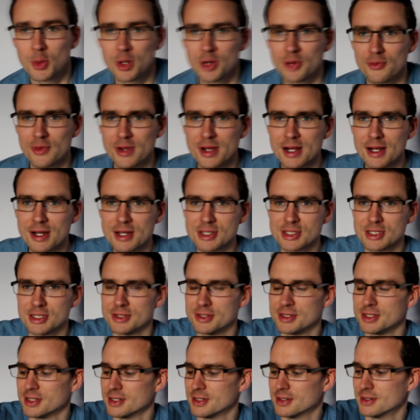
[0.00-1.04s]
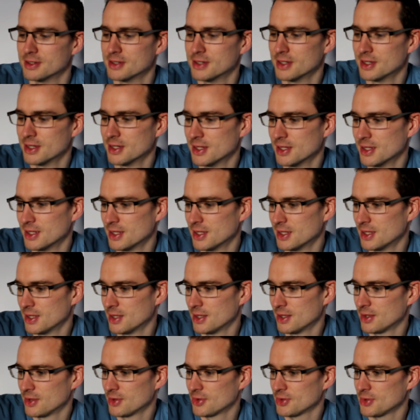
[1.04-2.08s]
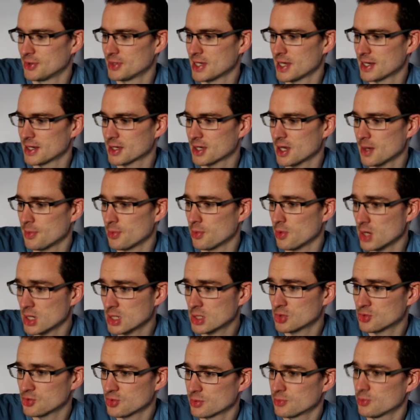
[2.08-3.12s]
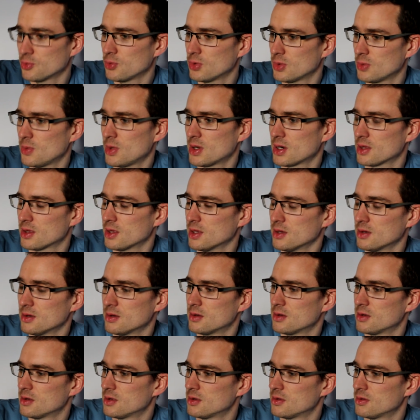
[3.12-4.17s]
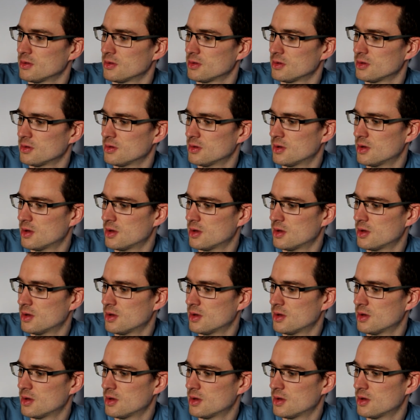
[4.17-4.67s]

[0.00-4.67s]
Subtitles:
wouldn't realise you'd had a couple. I could drink more than one of that. And